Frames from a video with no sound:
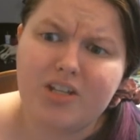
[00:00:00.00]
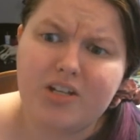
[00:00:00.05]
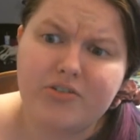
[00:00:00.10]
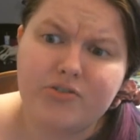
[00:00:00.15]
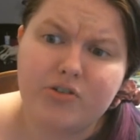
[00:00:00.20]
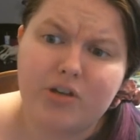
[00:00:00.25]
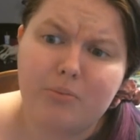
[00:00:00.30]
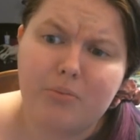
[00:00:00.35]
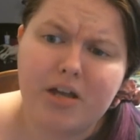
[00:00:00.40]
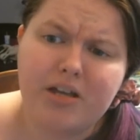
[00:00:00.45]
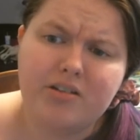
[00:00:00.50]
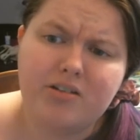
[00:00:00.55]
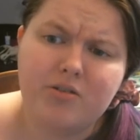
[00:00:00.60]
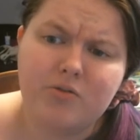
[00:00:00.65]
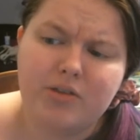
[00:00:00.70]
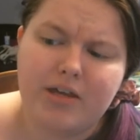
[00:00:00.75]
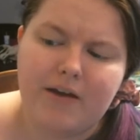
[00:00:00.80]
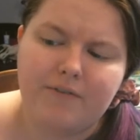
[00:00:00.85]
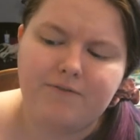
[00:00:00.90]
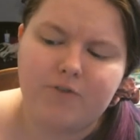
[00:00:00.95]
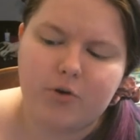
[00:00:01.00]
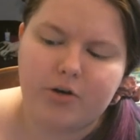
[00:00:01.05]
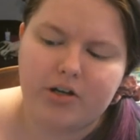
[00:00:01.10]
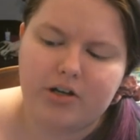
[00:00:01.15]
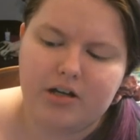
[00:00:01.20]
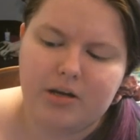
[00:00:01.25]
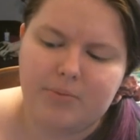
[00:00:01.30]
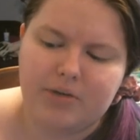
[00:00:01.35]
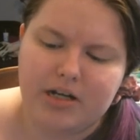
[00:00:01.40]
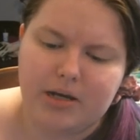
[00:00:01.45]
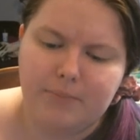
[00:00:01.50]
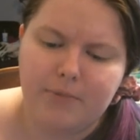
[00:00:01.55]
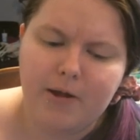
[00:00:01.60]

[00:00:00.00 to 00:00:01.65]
So I might do that for you coming up.